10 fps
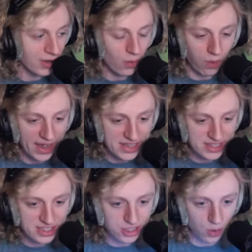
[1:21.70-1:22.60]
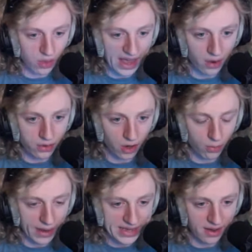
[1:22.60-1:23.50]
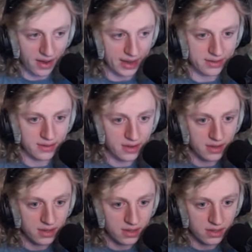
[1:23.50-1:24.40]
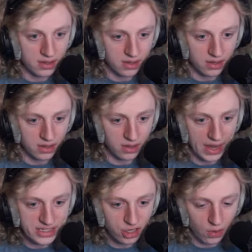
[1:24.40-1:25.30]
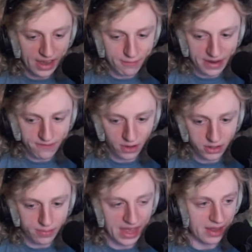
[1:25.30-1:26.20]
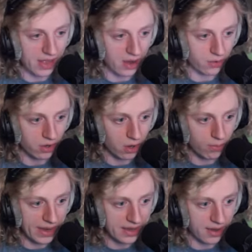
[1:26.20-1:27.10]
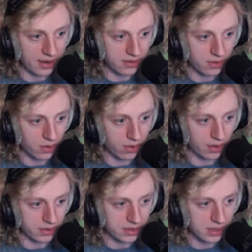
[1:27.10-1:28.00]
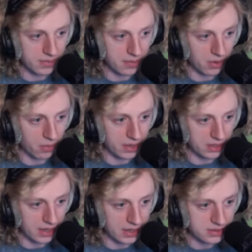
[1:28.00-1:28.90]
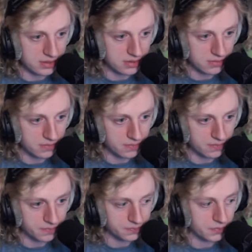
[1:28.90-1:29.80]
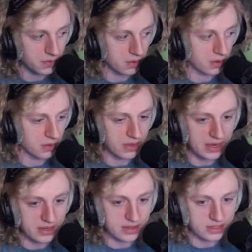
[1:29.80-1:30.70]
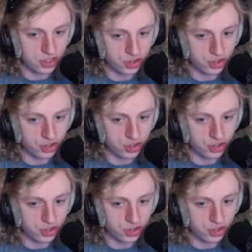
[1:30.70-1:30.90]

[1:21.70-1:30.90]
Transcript: Why is this so loud? Oh my god. I don't have my volume that loud. Oh my god. Hold on. Give me a moment, guys that this is